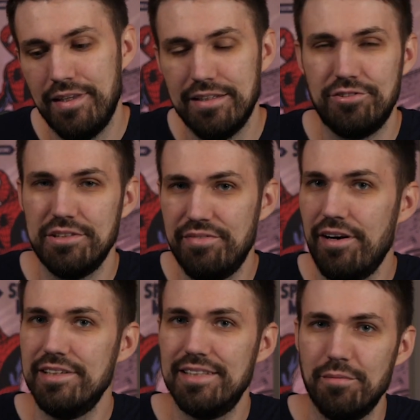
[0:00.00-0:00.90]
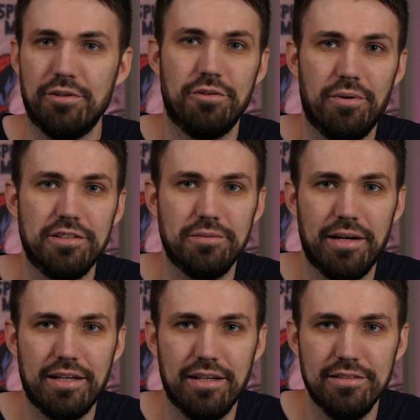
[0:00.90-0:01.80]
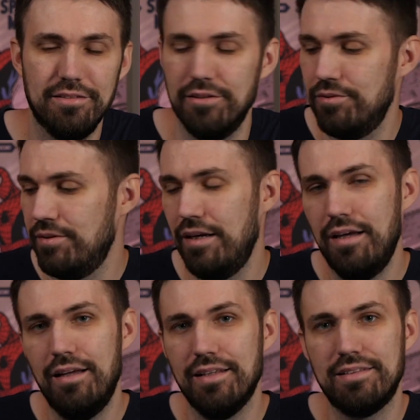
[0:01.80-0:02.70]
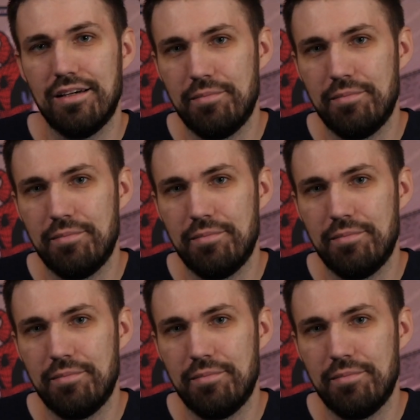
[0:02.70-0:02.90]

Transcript: It's just very similar to what you might get. So let's talk